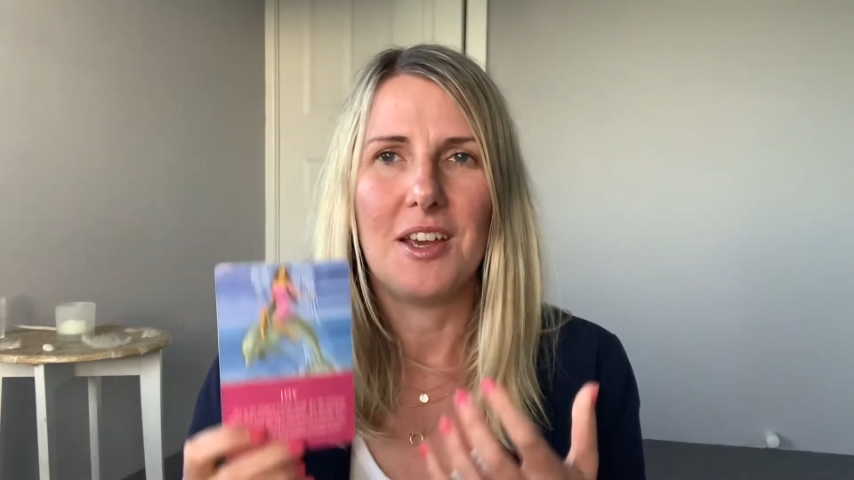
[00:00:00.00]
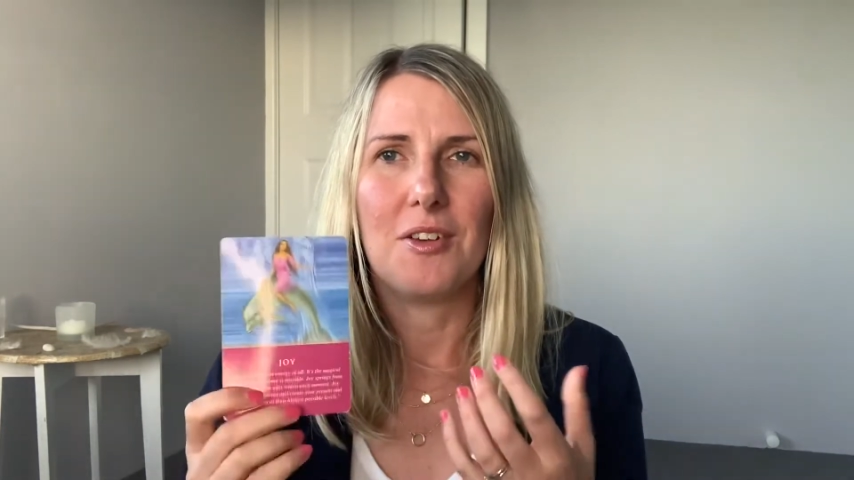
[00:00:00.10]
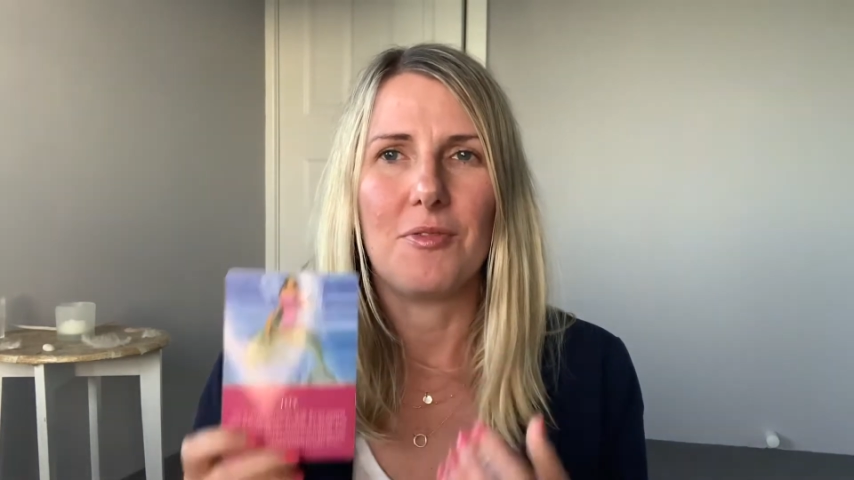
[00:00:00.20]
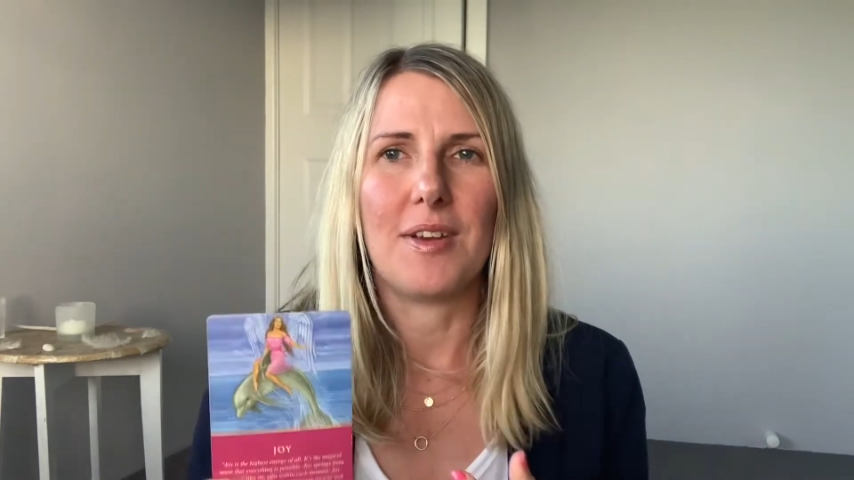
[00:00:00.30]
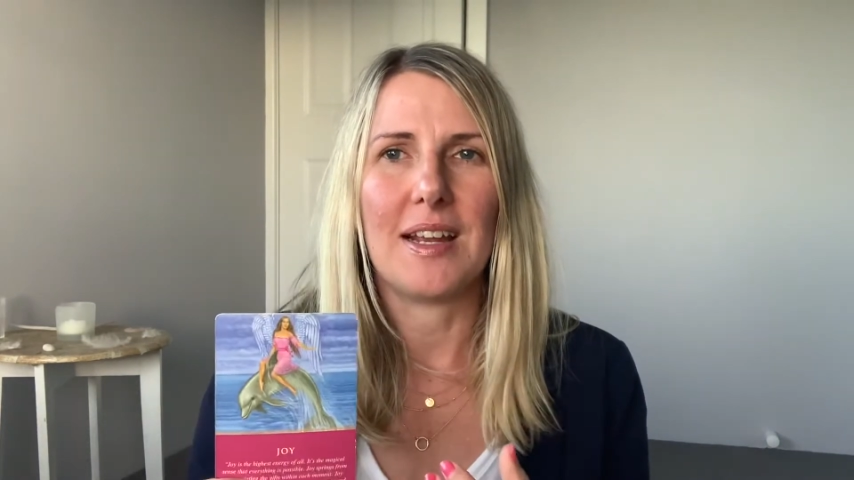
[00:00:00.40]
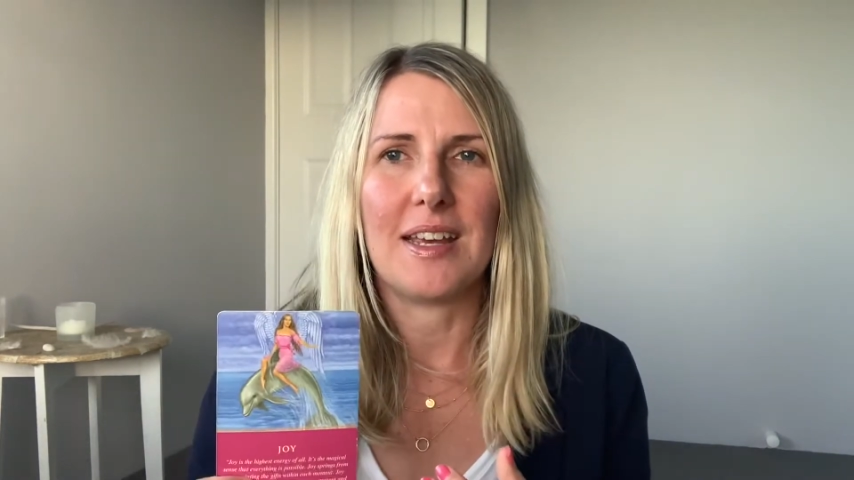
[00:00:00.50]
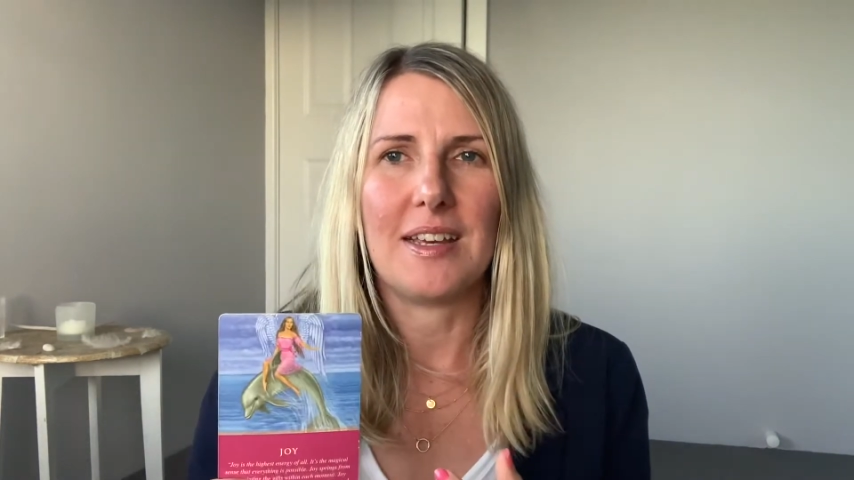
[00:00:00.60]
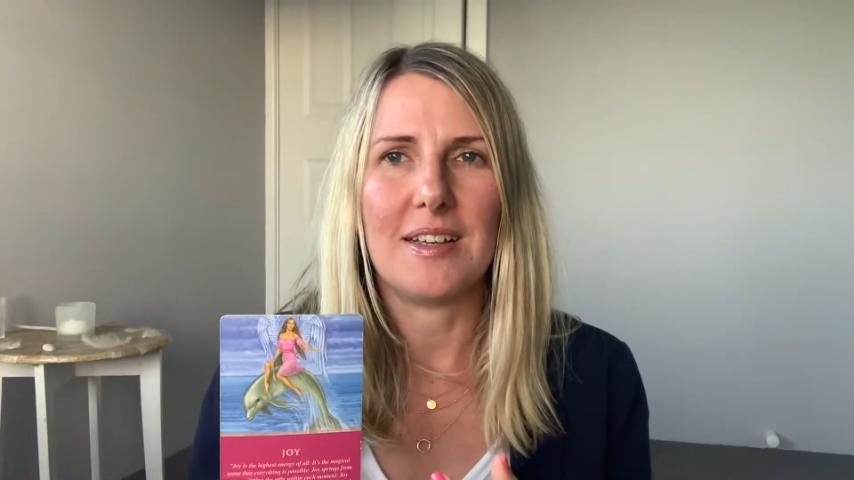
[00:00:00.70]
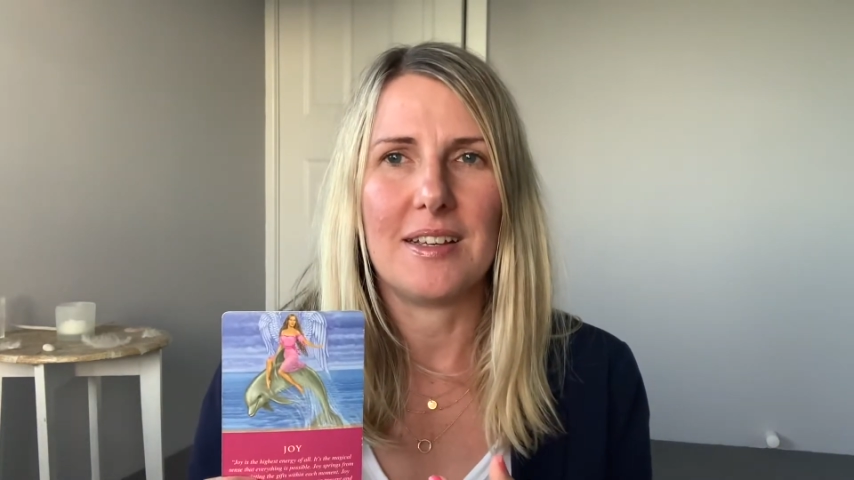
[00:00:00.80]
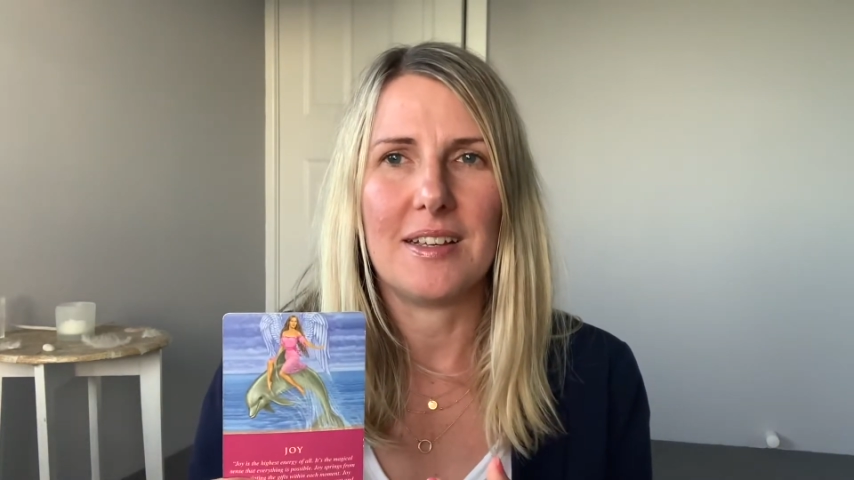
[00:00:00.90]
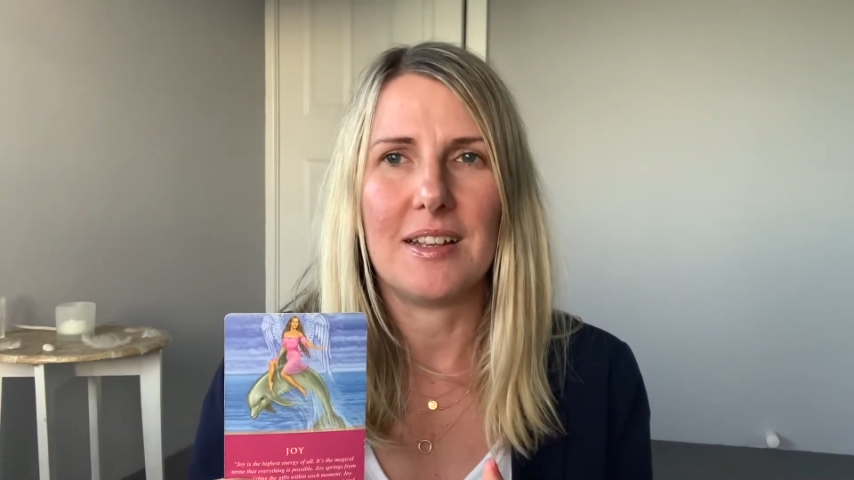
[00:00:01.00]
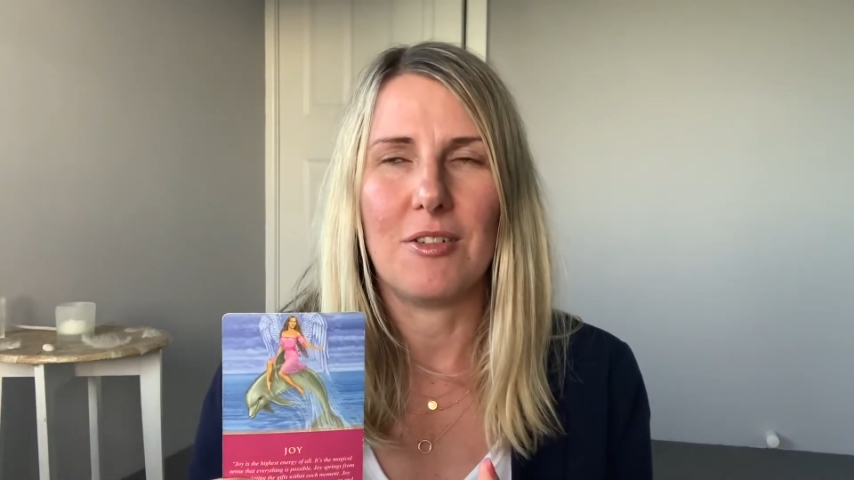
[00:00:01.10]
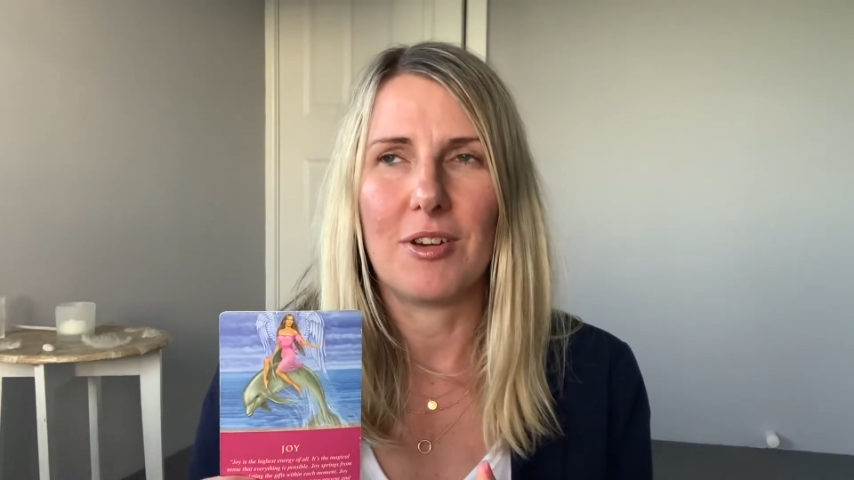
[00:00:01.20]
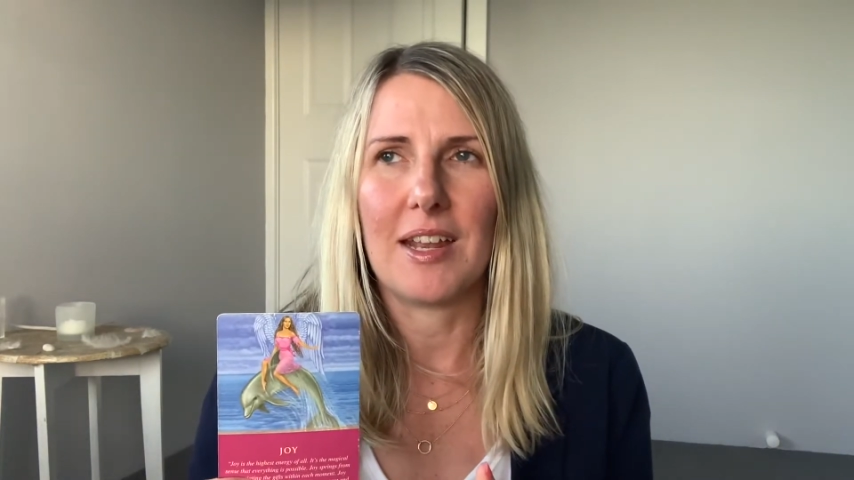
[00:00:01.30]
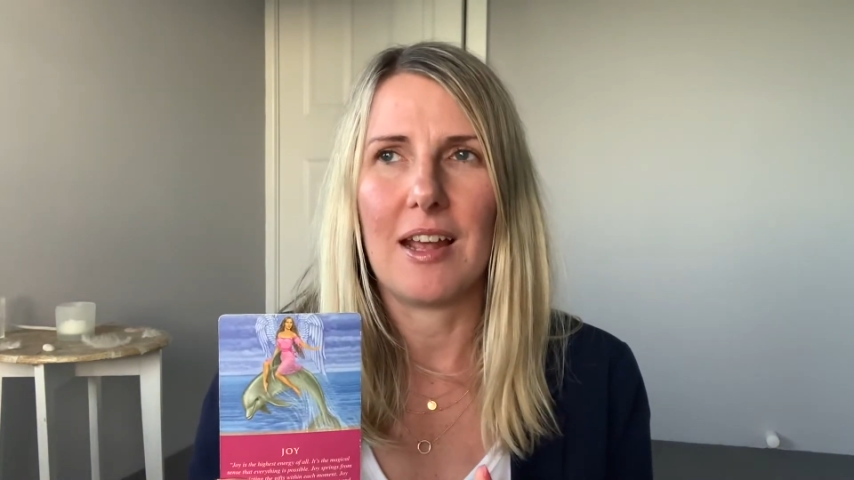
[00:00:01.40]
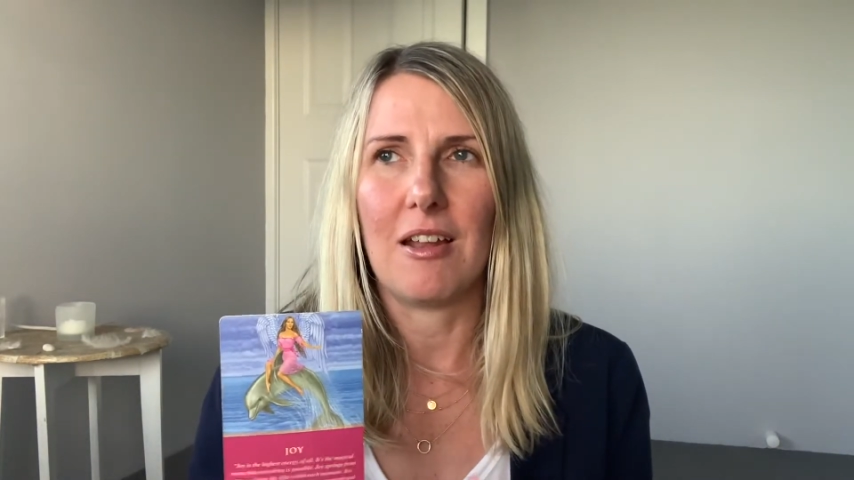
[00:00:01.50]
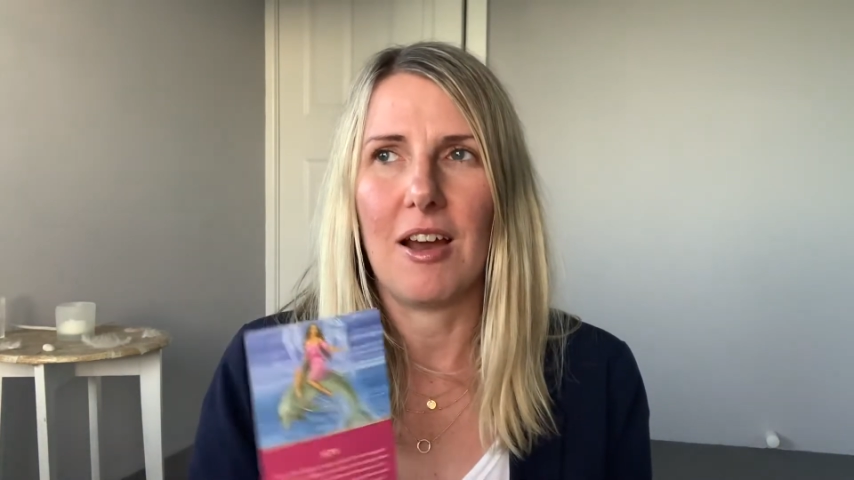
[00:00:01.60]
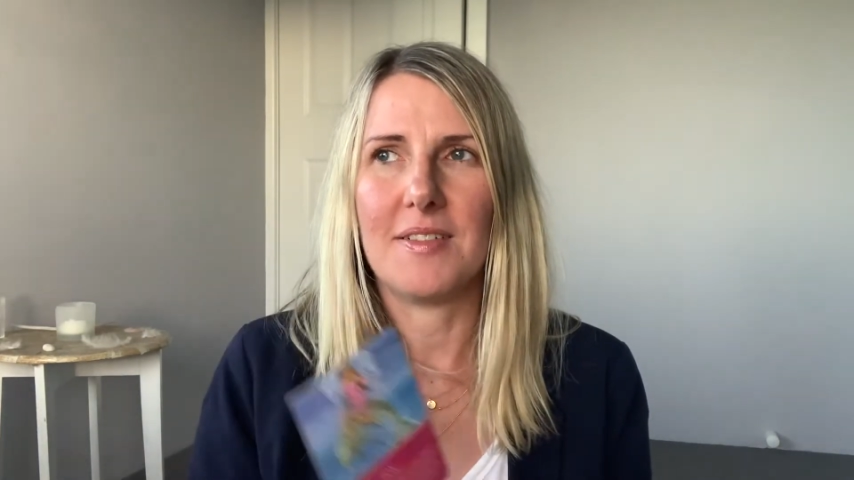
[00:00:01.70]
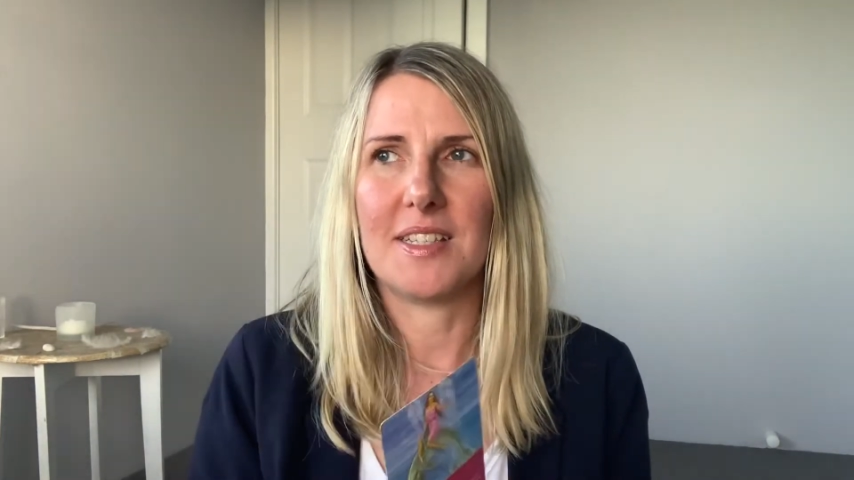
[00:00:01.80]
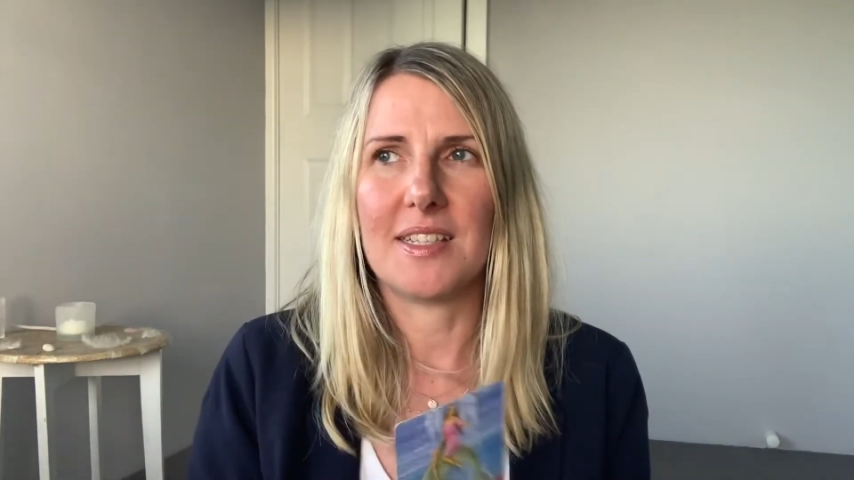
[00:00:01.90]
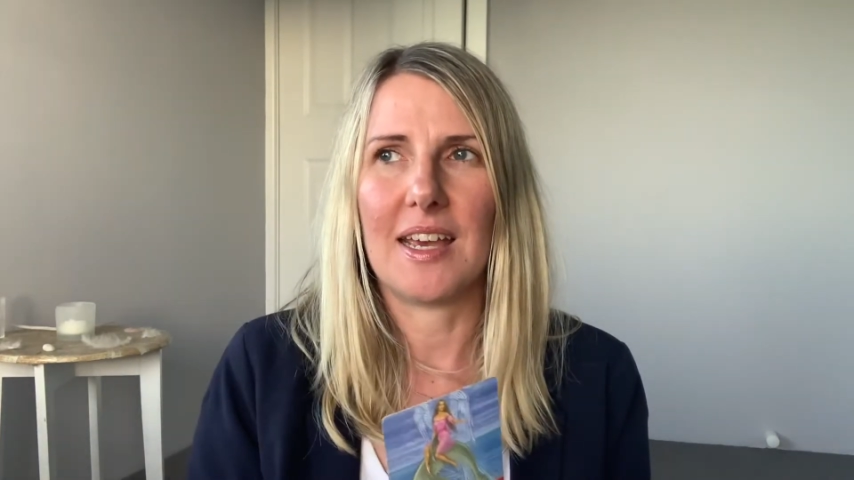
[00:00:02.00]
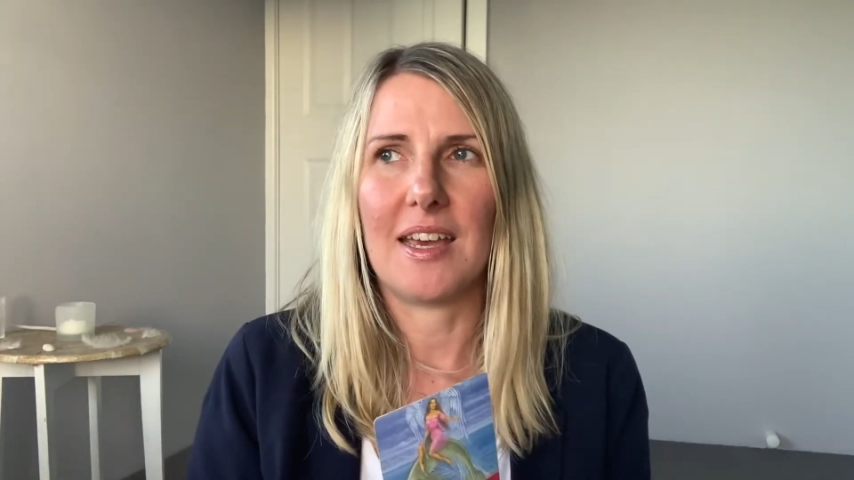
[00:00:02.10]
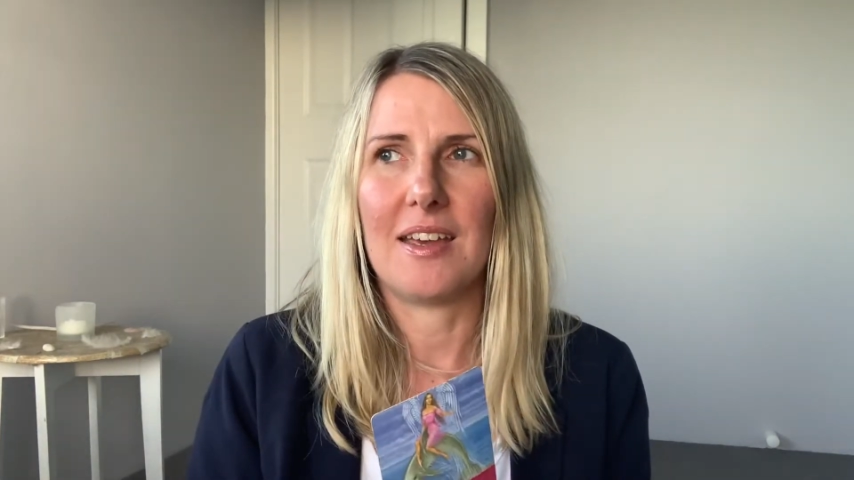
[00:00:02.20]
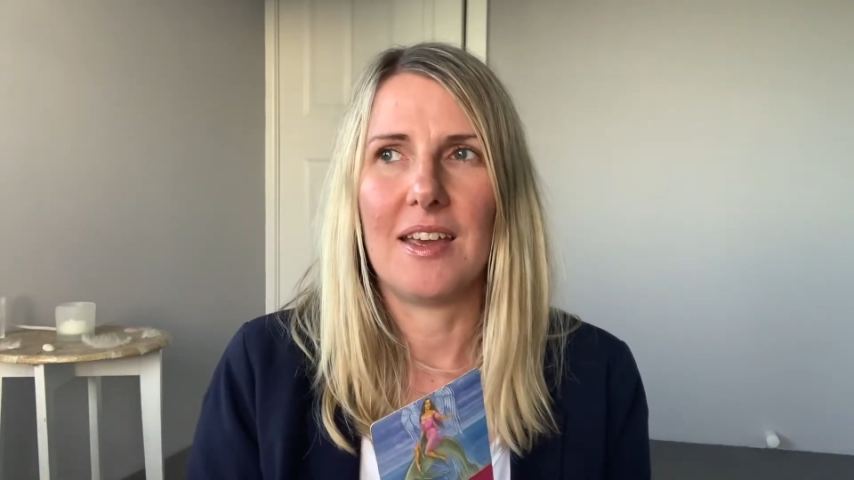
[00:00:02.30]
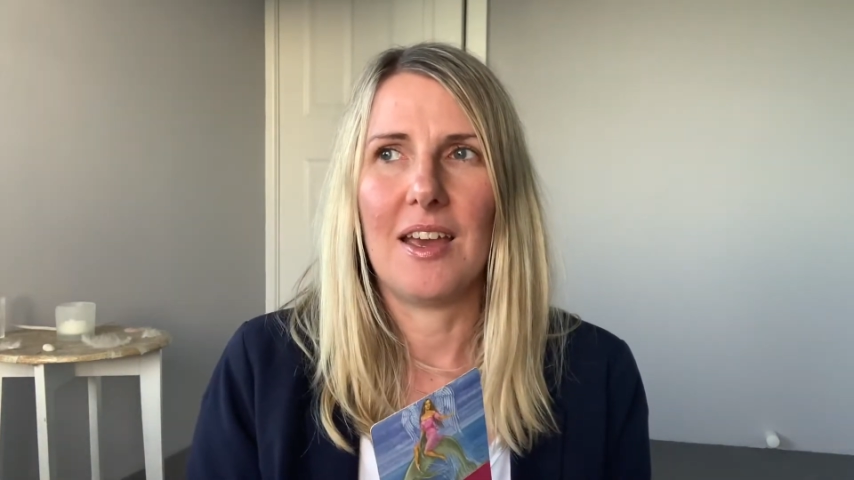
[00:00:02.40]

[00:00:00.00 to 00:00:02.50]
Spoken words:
really look at our lives and say,